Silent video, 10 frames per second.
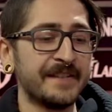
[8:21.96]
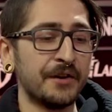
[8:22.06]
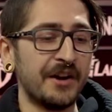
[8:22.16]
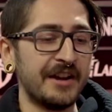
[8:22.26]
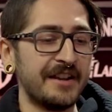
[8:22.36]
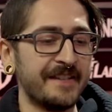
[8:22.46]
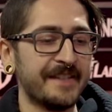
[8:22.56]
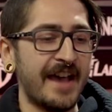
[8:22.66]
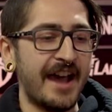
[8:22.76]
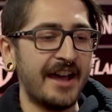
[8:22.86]
stories
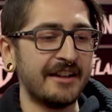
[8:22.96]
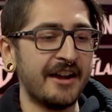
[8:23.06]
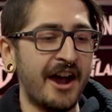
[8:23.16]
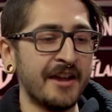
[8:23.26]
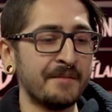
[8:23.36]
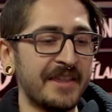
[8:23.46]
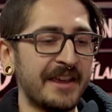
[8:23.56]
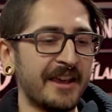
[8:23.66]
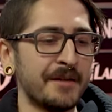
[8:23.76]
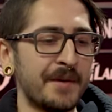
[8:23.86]
that I'm
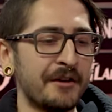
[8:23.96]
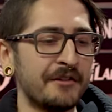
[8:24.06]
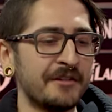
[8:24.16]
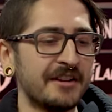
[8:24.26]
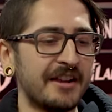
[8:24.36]
thinking about,